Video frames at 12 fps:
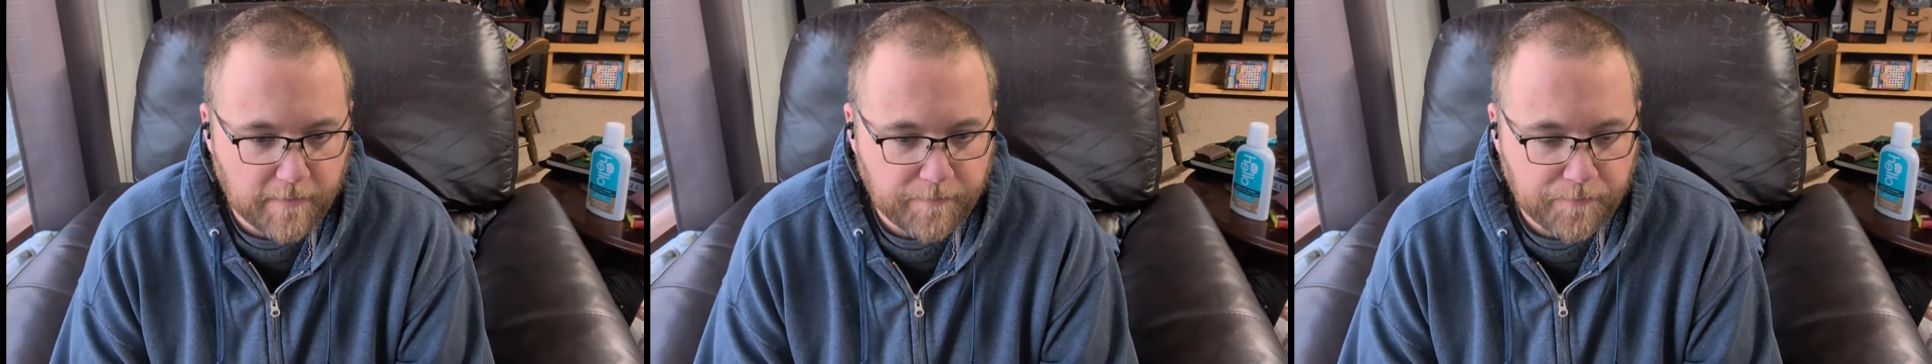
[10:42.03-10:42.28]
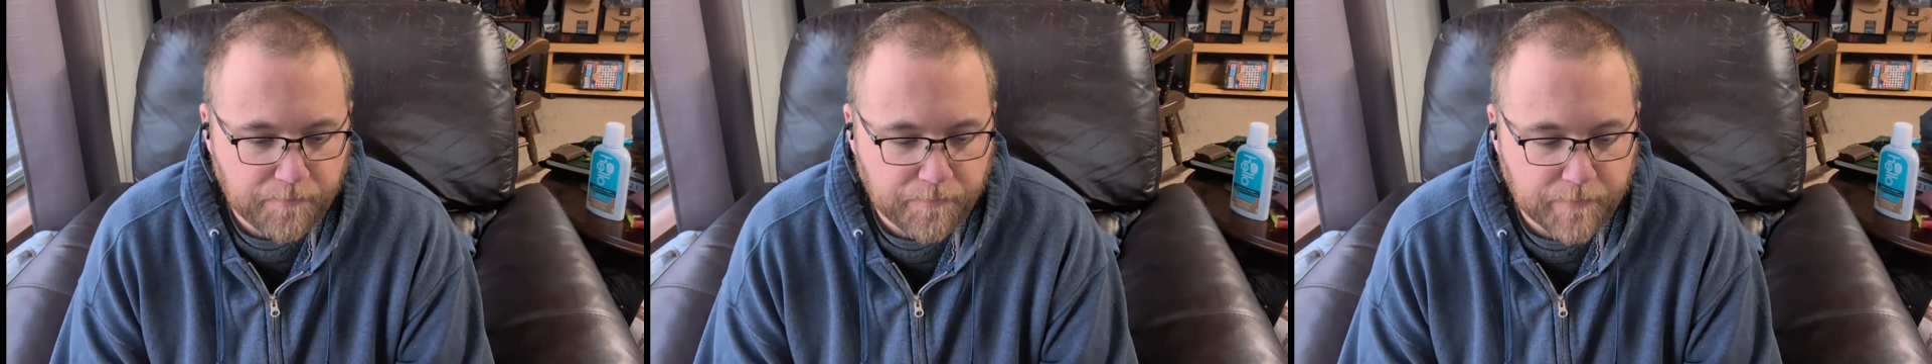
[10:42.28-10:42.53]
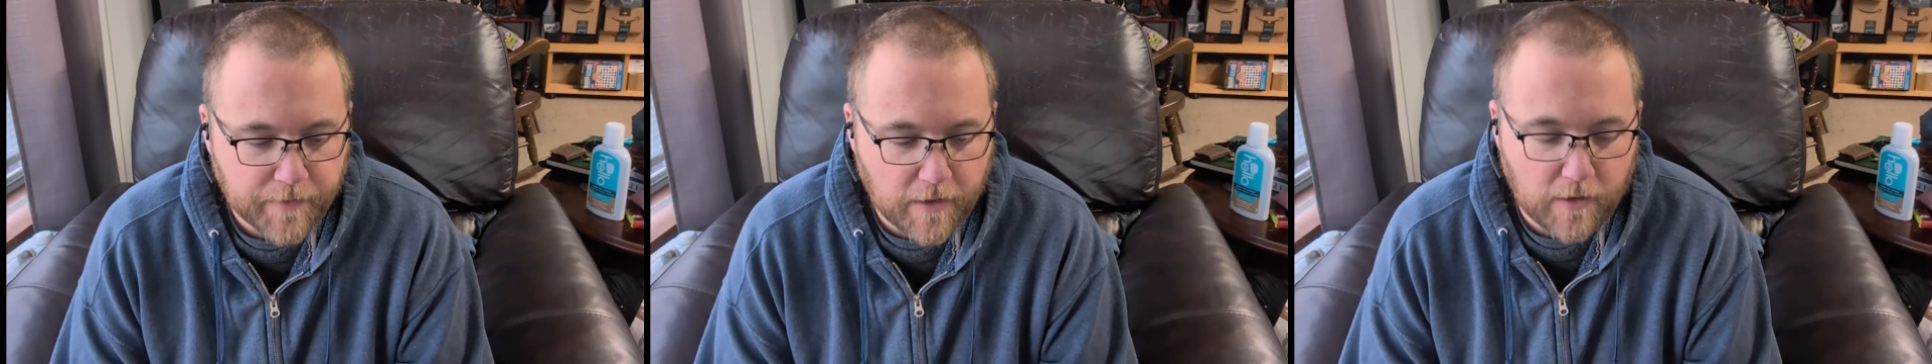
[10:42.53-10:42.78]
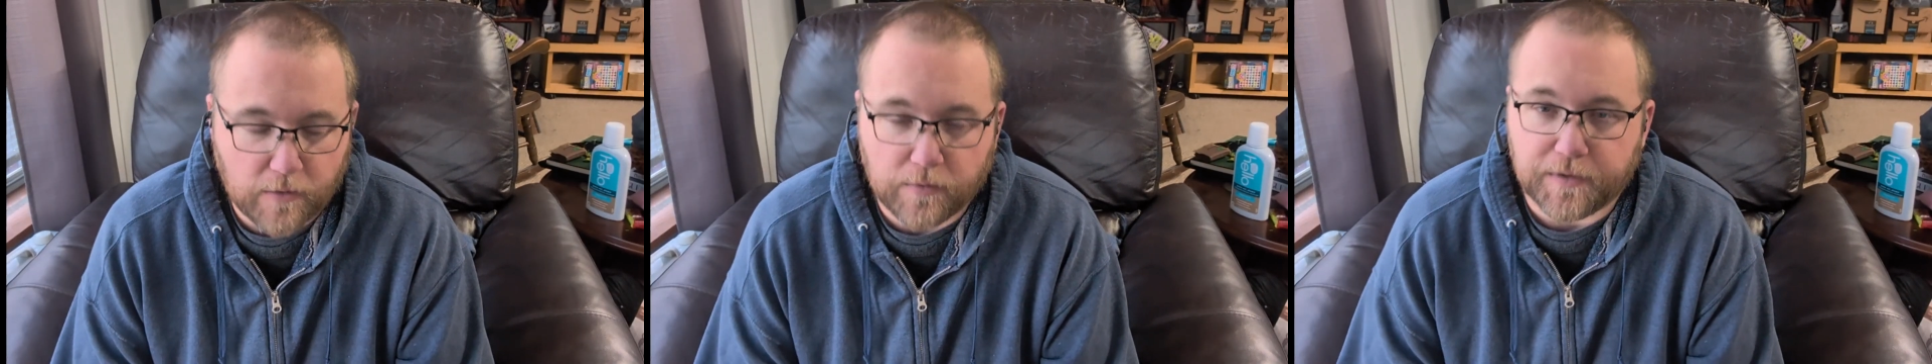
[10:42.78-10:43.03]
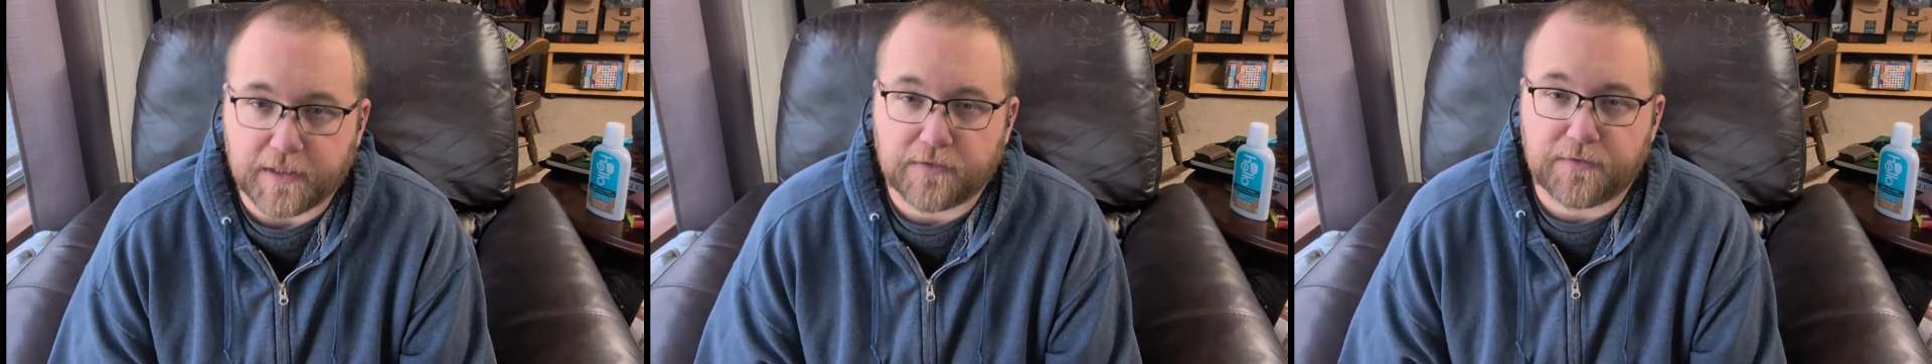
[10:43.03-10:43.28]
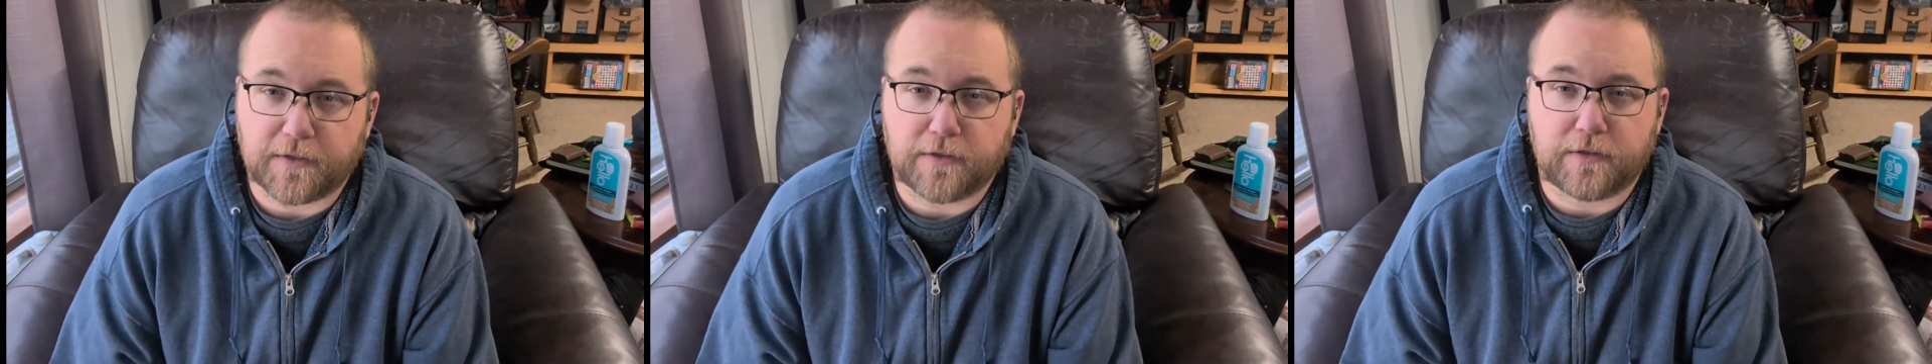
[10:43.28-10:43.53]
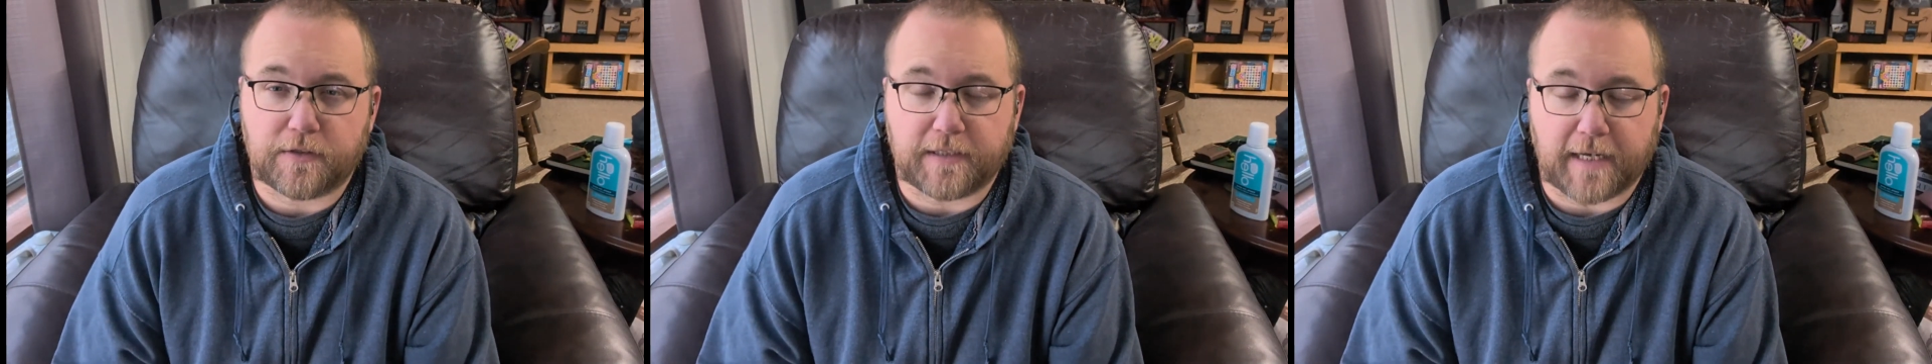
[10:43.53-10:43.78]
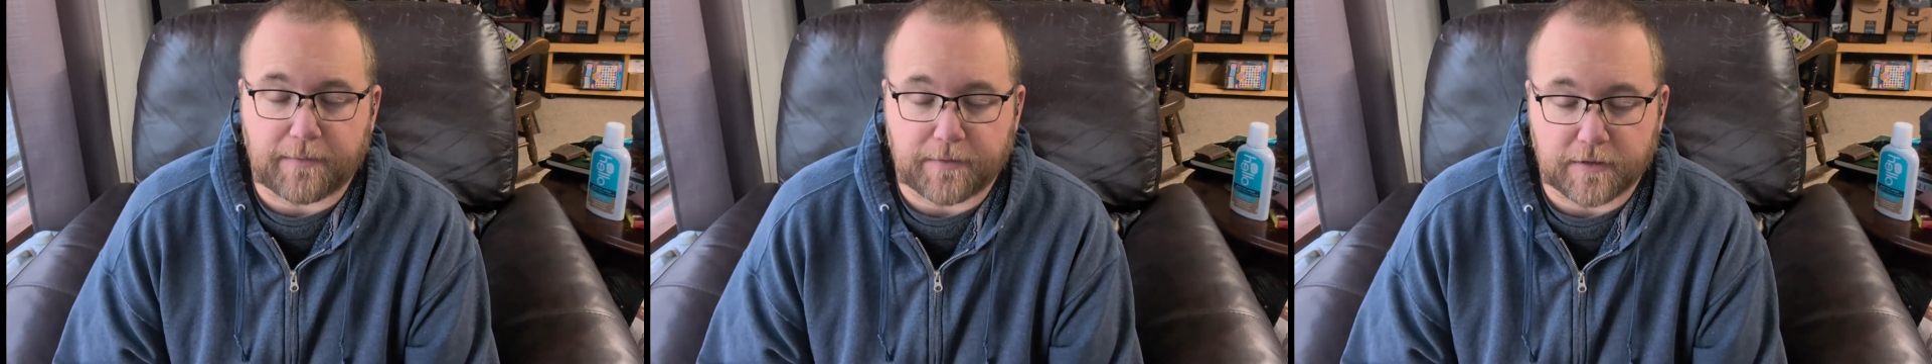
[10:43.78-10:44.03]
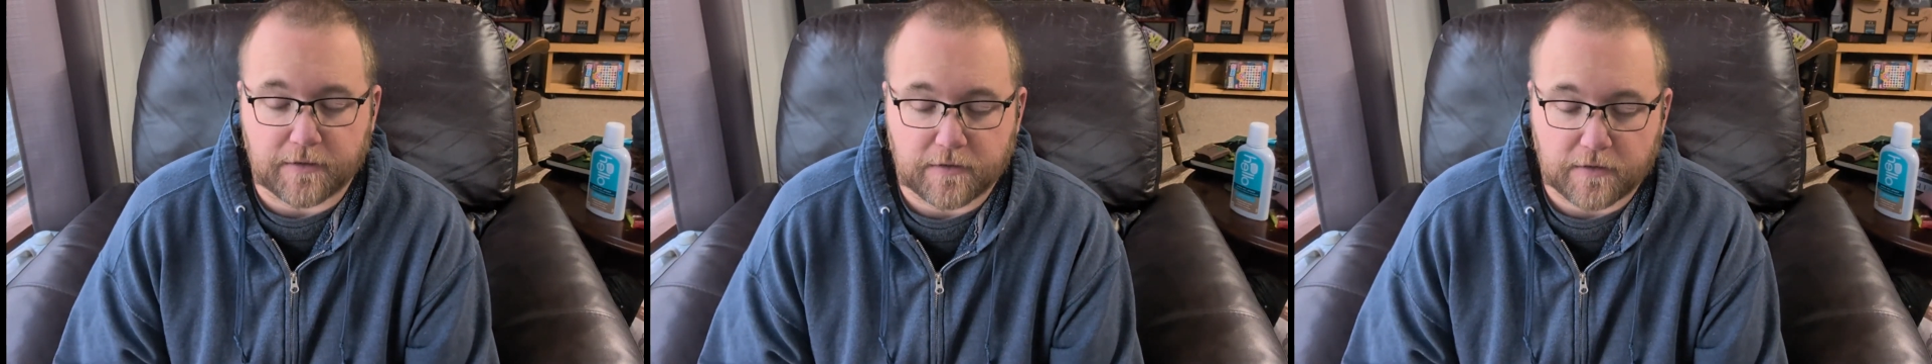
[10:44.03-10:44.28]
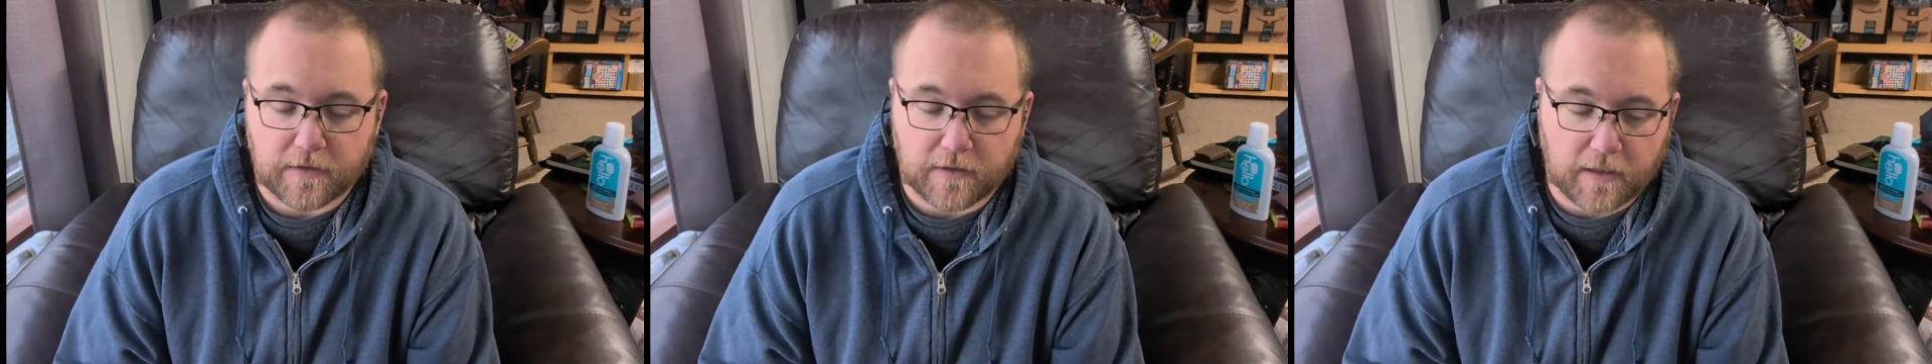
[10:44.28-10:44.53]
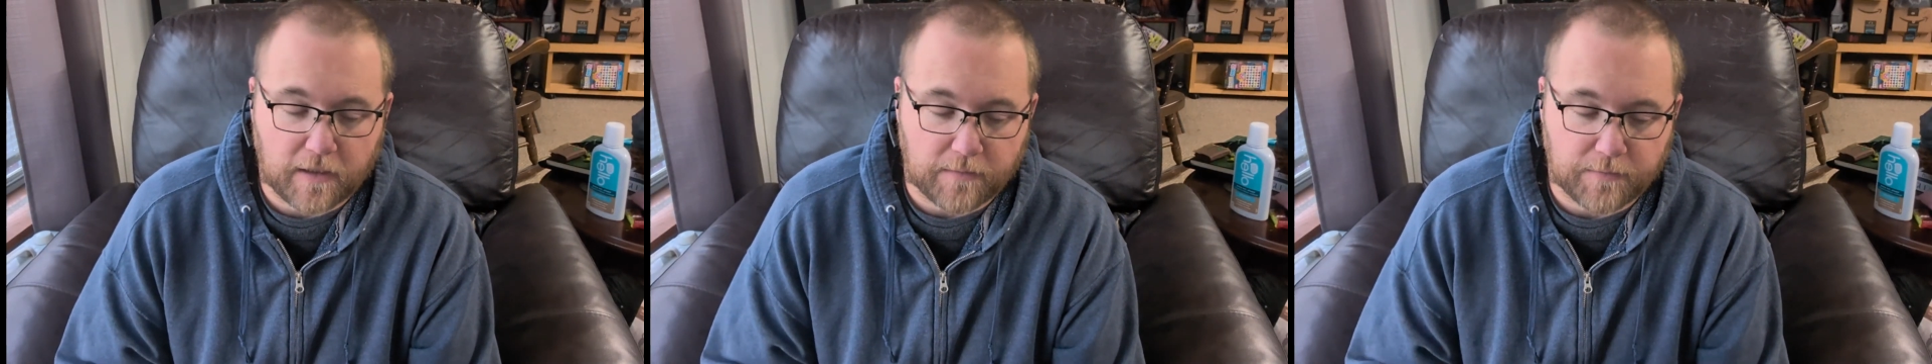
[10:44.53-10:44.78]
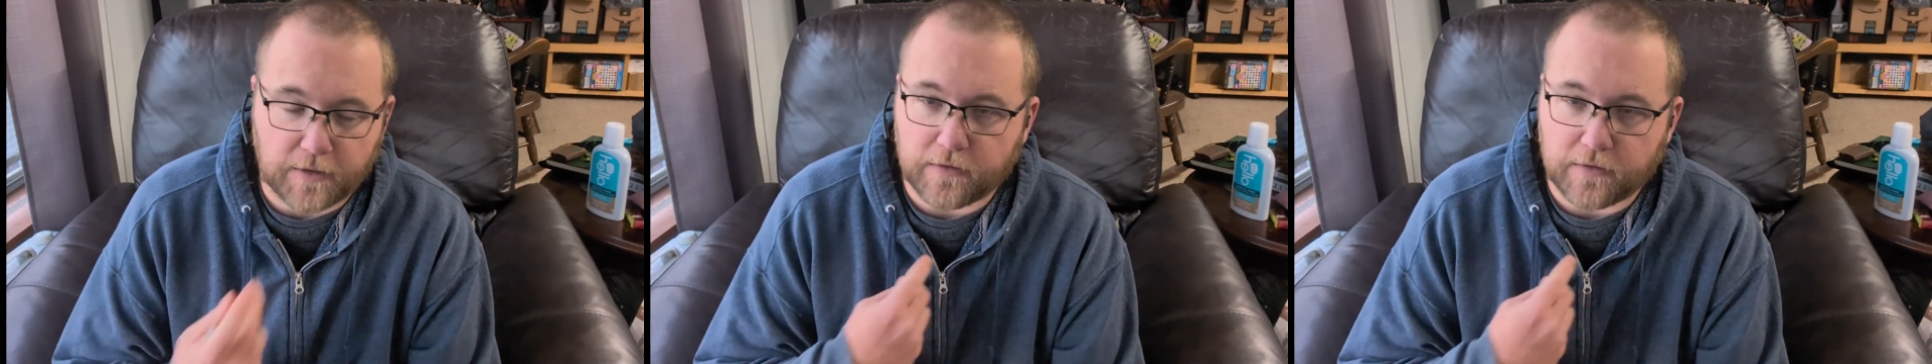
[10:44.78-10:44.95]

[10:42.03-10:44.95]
Um, oh, these filter adapters.